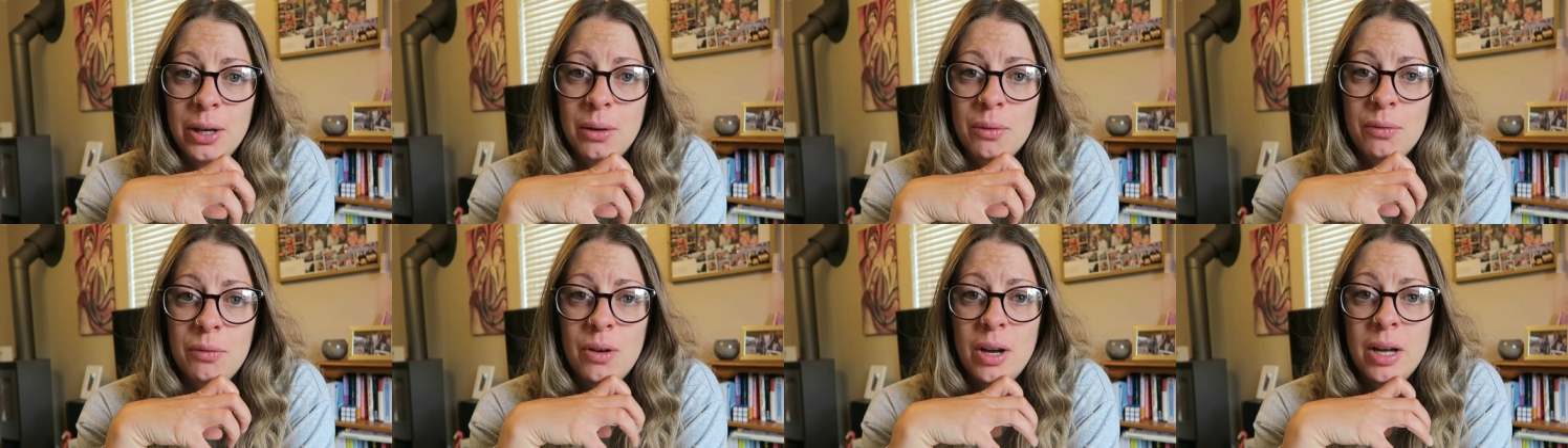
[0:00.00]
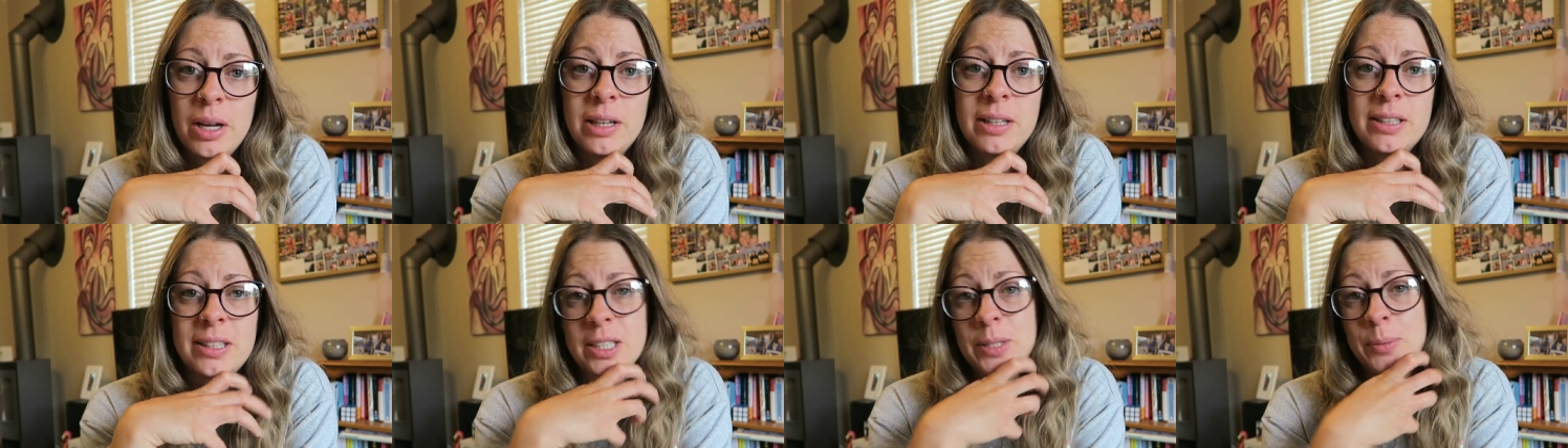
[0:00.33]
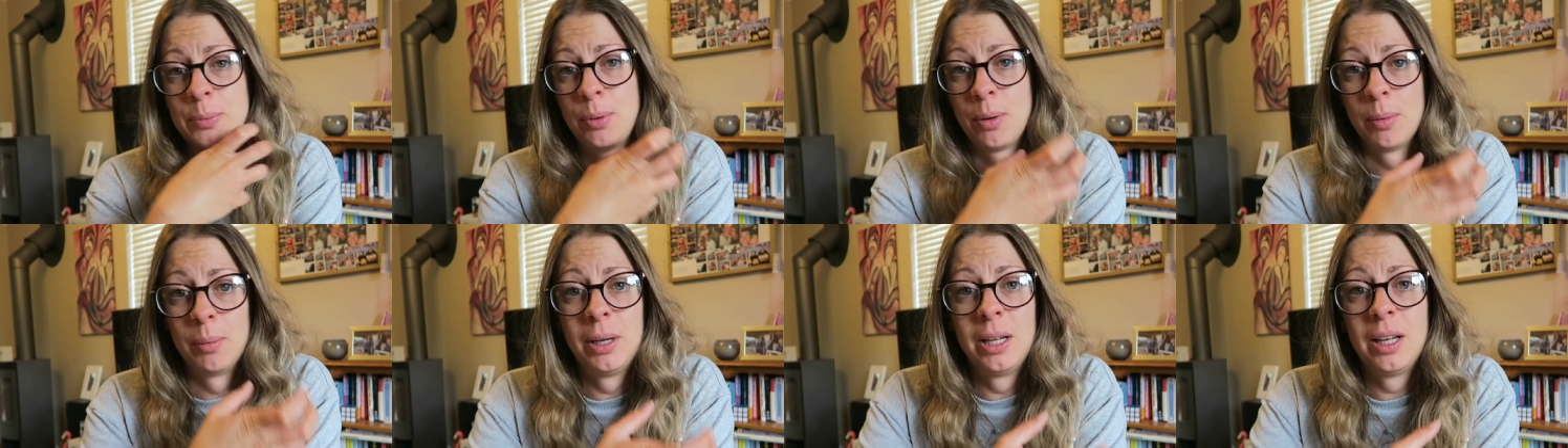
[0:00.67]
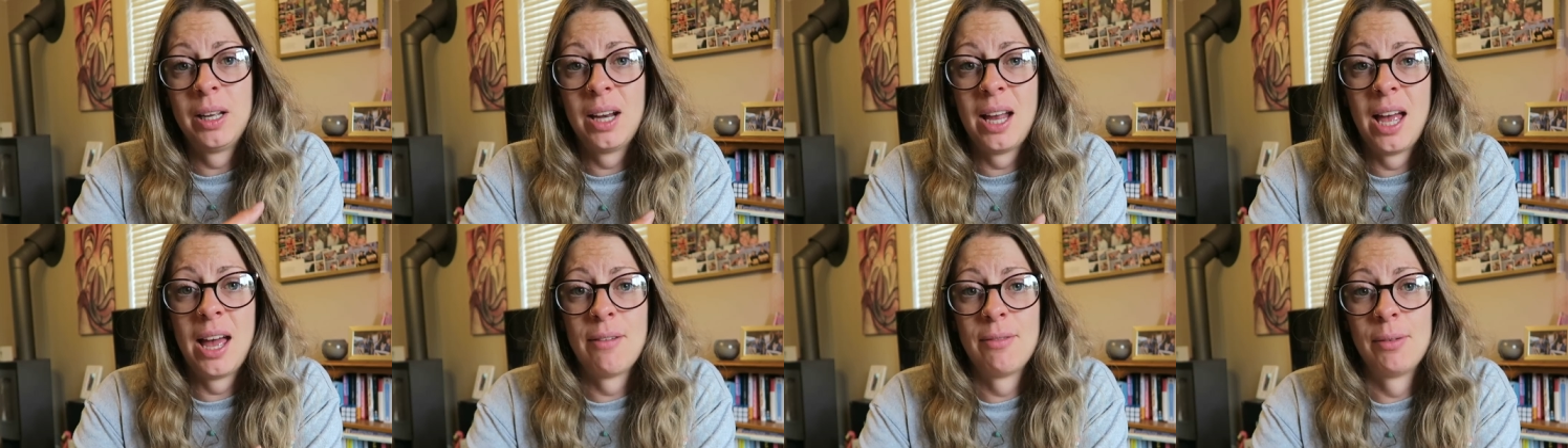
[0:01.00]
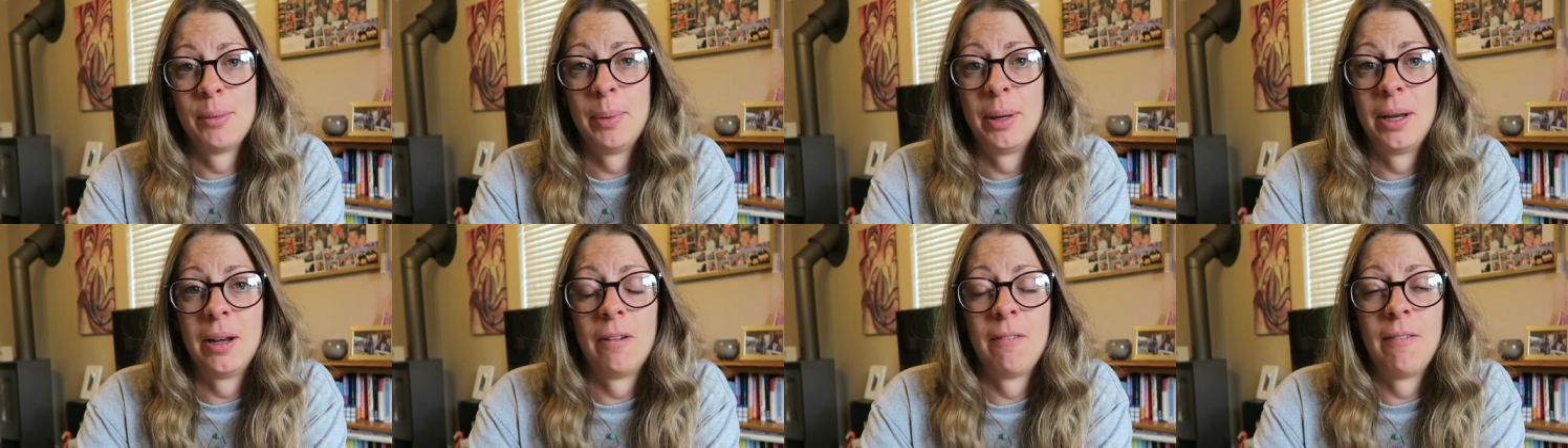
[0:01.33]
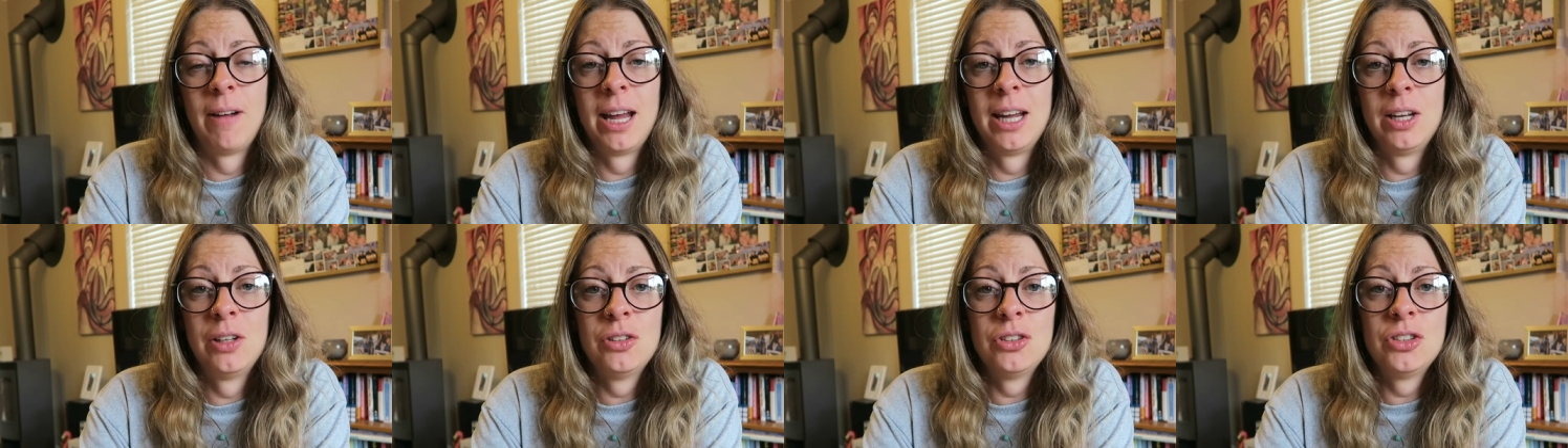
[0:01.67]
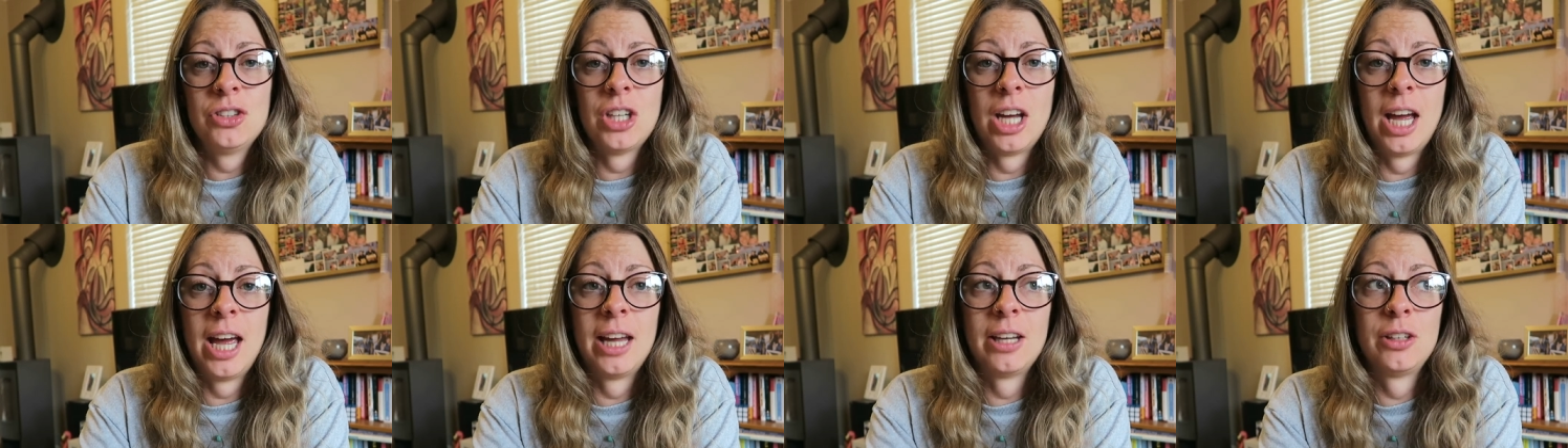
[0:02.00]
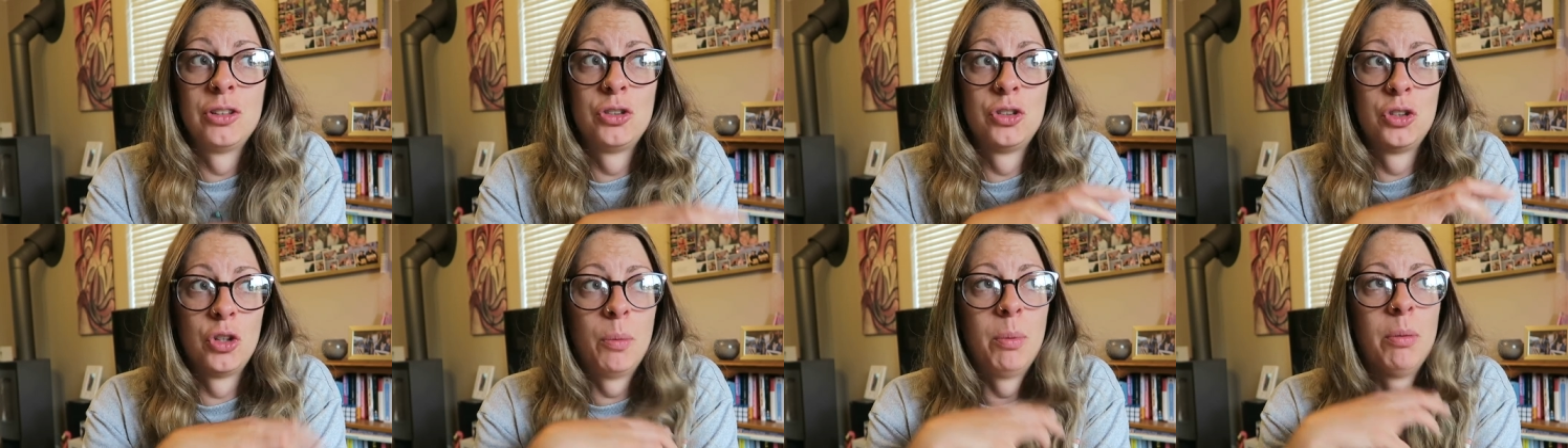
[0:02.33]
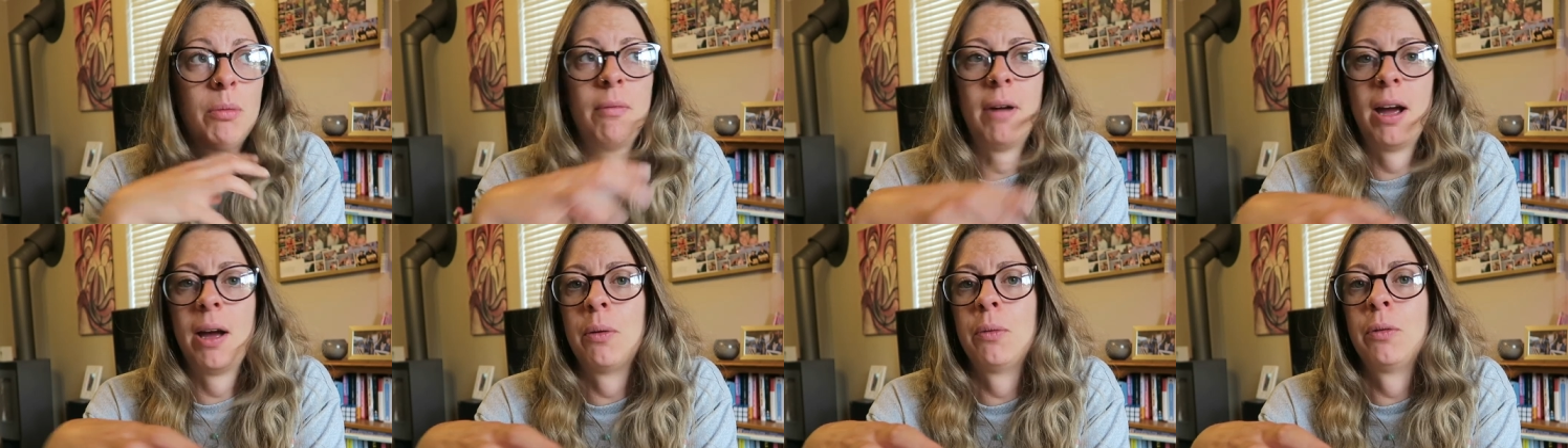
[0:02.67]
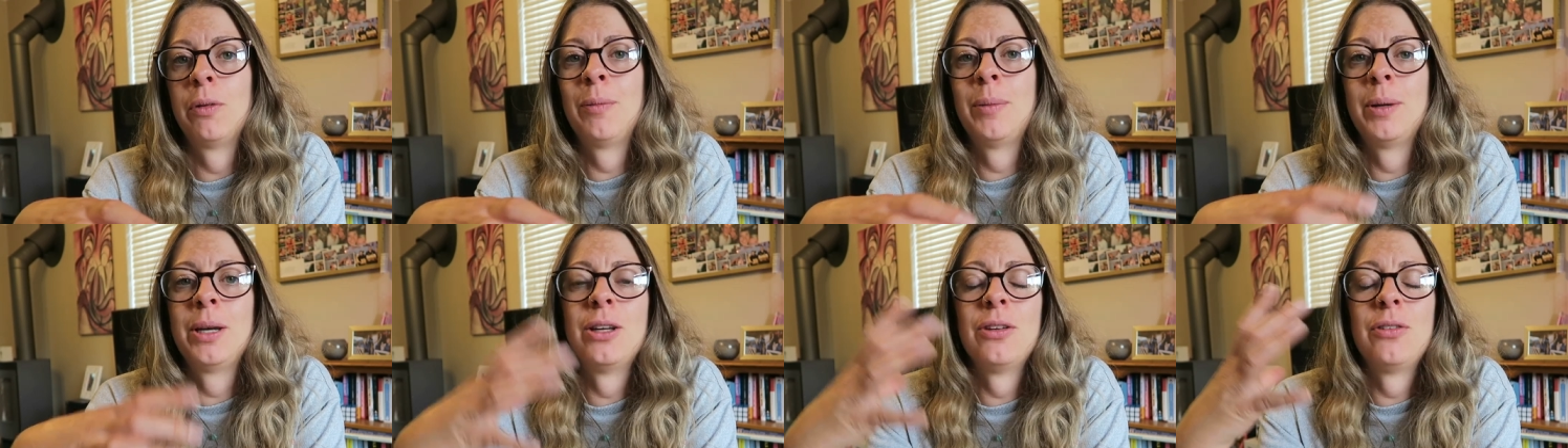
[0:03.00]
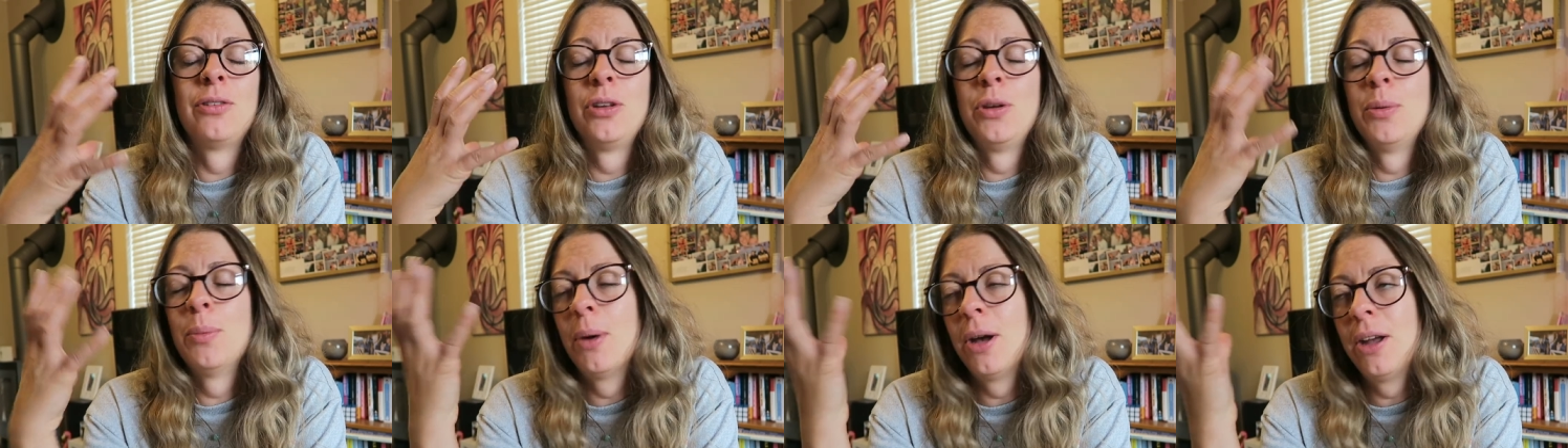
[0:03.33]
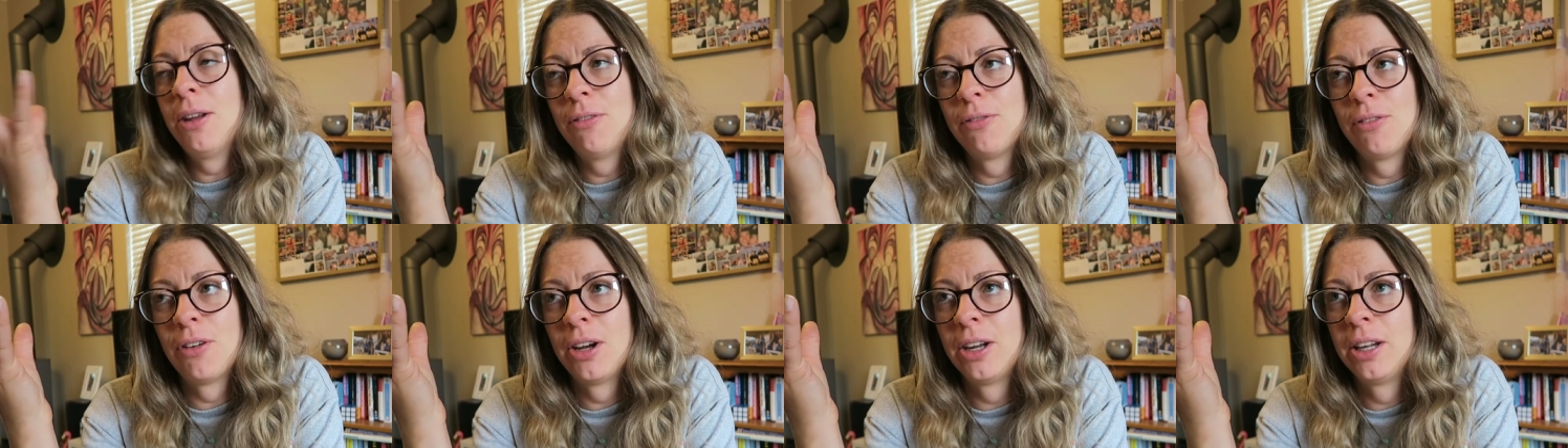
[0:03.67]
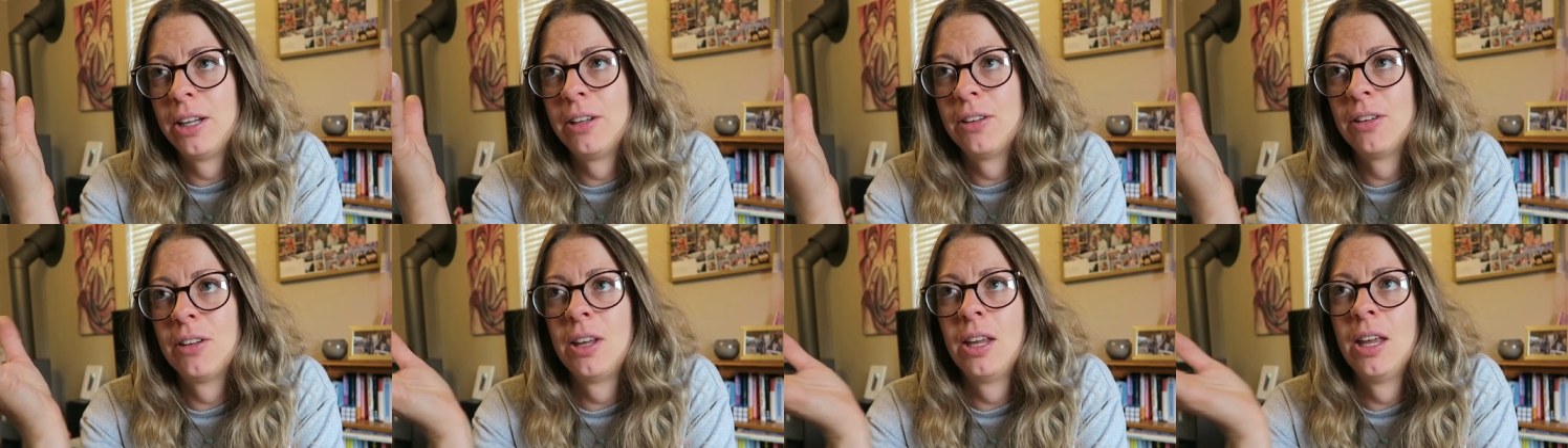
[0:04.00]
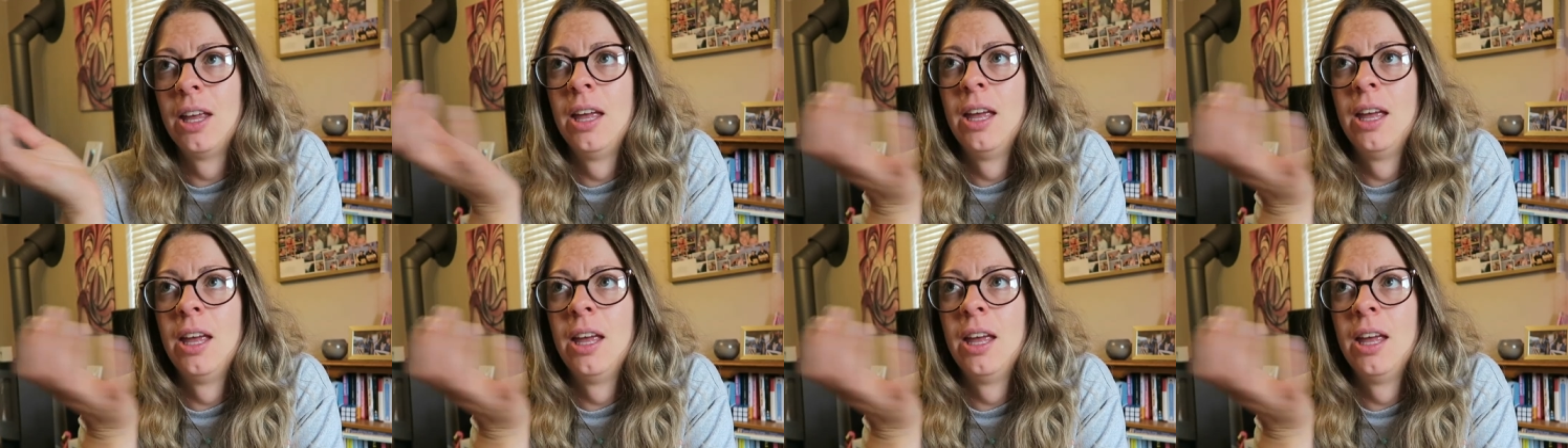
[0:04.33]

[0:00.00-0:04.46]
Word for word: you can find because it's probably going to have a bigger range and shop around because you might find